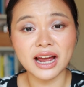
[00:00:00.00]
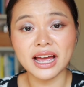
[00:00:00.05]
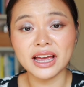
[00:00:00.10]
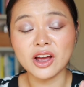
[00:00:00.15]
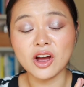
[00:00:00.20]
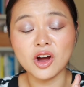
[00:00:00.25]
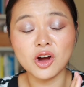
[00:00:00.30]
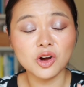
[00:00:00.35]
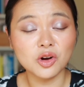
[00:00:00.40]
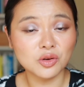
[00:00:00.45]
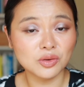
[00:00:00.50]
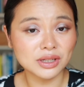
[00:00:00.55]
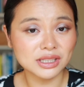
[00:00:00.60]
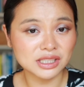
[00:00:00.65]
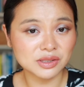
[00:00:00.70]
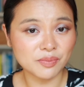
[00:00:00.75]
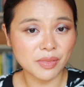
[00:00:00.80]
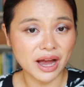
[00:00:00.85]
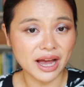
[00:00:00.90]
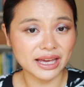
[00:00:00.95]
I
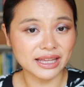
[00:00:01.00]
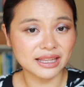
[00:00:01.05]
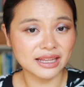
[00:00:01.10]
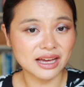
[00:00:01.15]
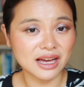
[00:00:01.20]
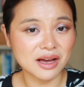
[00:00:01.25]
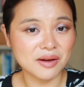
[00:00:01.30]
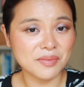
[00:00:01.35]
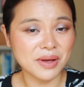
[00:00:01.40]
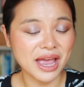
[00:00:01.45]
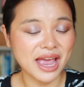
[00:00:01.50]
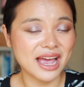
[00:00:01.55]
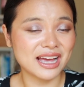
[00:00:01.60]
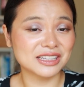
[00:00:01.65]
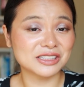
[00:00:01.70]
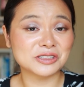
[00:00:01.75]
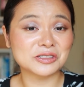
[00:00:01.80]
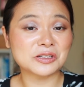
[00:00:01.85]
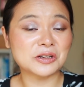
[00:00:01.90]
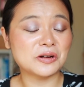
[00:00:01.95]
always buy them
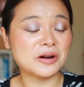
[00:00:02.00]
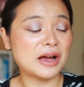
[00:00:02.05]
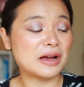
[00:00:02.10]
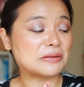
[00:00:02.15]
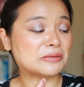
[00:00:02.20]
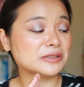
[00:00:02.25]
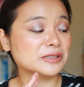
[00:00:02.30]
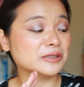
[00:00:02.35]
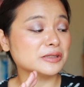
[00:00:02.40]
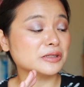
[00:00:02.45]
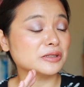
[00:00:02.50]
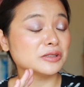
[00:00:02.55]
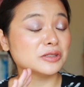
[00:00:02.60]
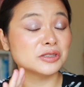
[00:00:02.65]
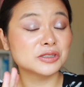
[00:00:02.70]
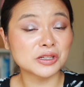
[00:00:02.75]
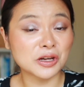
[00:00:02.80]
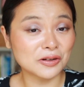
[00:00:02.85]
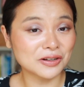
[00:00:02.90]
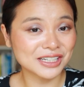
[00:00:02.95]
and so I was
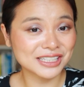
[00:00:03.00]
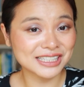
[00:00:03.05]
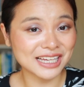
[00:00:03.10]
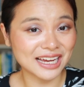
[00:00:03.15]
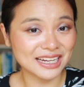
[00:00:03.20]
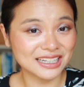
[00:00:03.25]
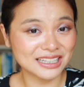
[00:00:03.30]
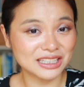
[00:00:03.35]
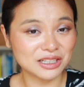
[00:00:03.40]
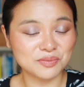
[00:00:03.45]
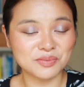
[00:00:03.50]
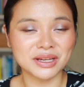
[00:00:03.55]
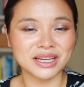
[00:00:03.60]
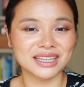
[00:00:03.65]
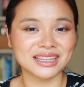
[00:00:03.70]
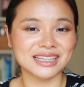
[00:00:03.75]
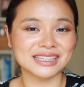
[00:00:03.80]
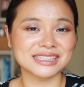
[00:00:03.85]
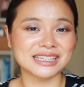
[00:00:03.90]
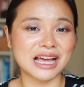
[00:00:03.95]
so excited to
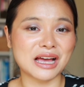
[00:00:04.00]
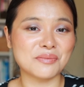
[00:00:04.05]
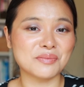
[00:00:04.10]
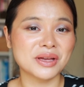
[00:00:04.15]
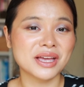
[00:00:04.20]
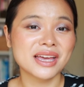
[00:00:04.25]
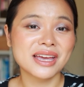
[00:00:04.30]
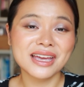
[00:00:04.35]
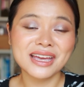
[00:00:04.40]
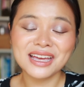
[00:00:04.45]
pick this up